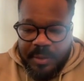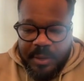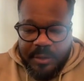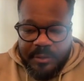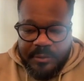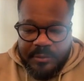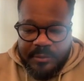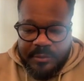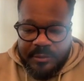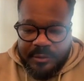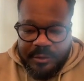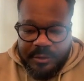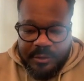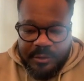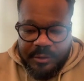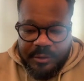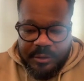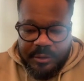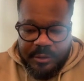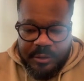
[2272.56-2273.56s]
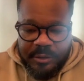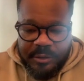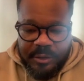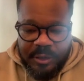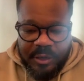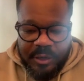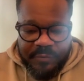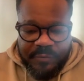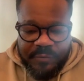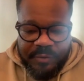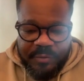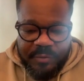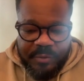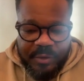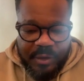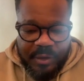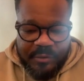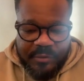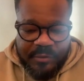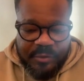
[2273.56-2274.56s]
But I
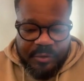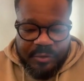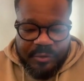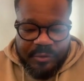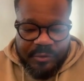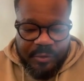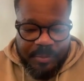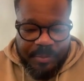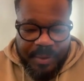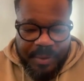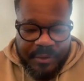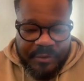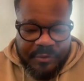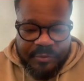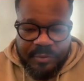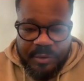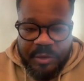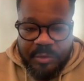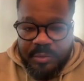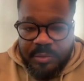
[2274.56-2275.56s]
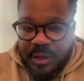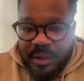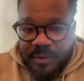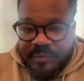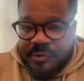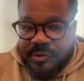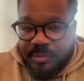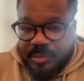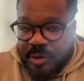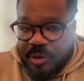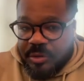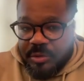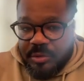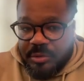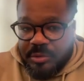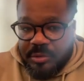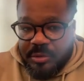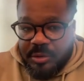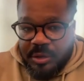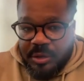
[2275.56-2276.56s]
think we are the, the best when we have the
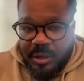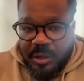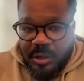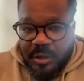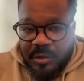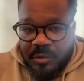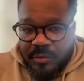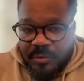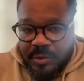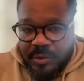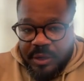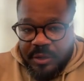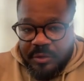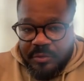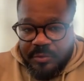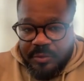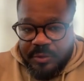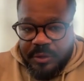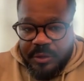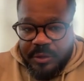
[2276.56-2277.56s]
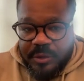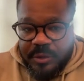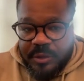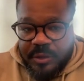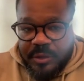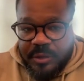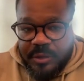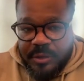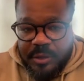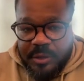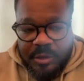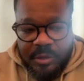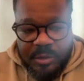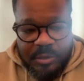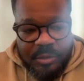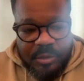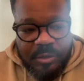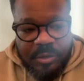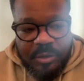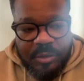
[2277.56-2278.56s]
ball, when we
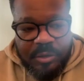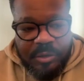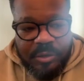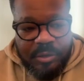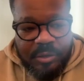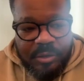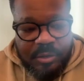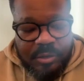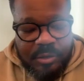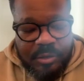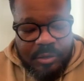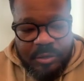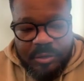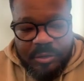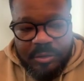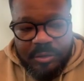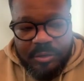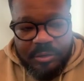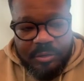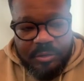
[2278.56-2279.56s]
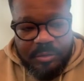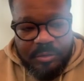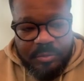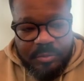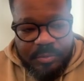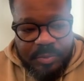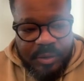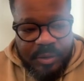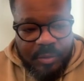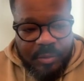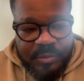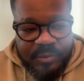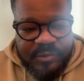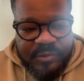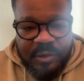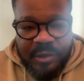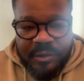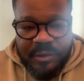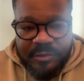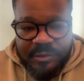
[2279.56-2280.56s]
uh, play
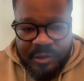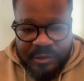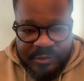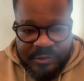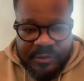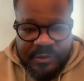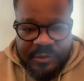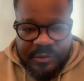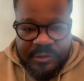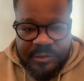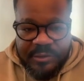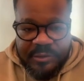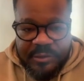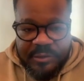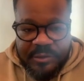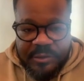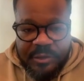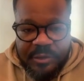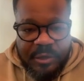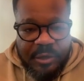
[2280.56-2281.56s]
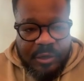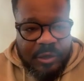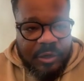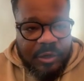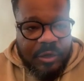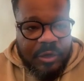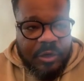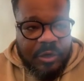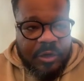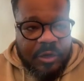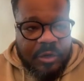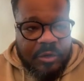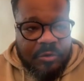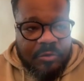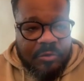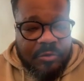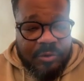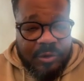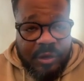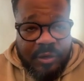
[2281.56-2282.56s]
with intensity.
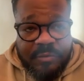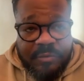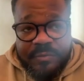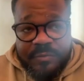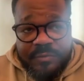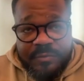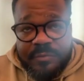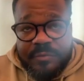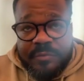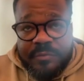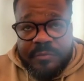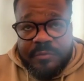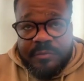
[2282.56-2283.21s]
Uh, we have